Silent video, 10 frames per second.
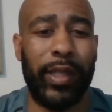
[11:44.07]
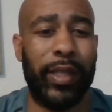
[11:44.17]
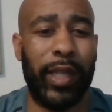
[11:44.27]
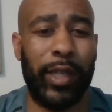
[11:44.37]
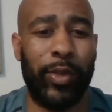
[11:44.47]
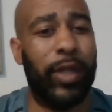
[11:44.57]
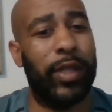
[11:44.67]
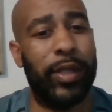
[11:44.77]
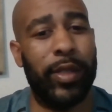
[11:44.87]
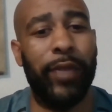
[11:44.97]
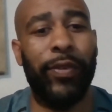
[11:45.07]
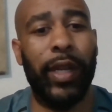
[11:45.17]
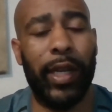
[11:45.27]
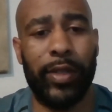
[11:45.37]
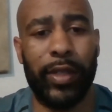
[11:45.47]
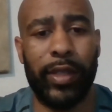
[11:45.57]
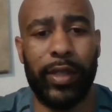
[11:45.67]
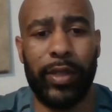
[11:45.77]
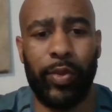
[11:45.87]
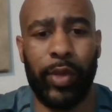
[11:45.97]
et cetera, because there's different layers to
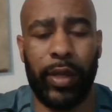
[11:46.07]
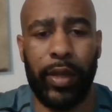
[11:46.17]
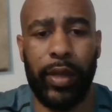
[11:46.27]
this as well.